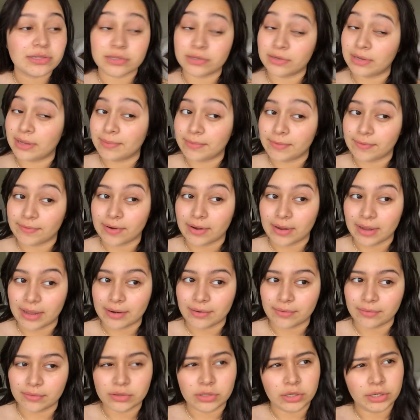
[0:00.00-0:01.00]
Don't get me wrong, I
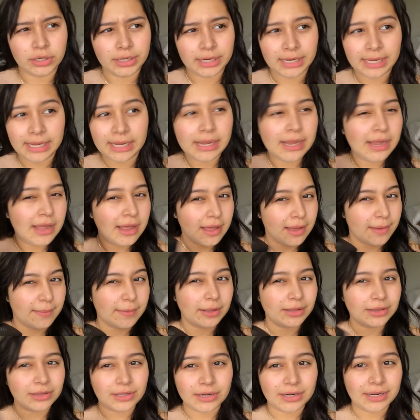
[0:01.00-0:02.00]
don't 30,
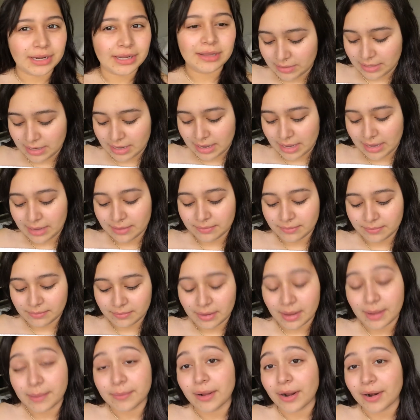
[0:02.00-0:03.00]
about 30. Yeah,
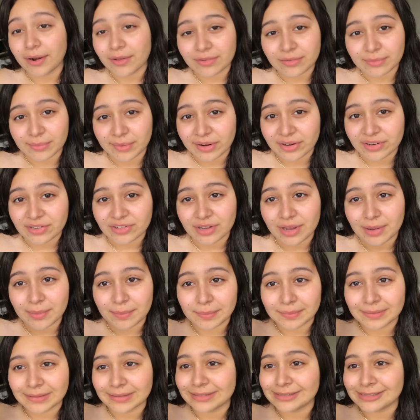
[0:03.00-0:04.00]
I'm not a smart
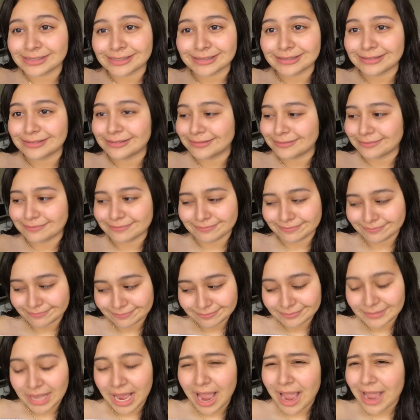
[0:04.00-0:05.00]
shopper, so
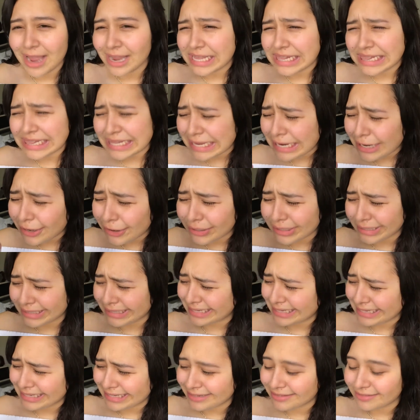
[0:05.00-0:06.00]

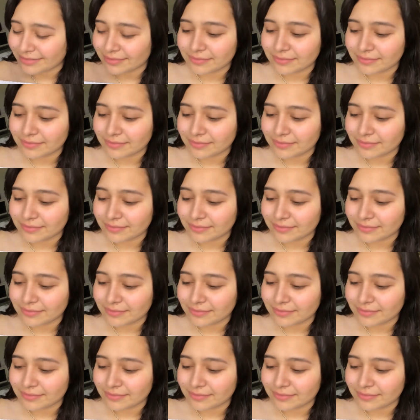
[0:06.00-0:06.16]
clearly.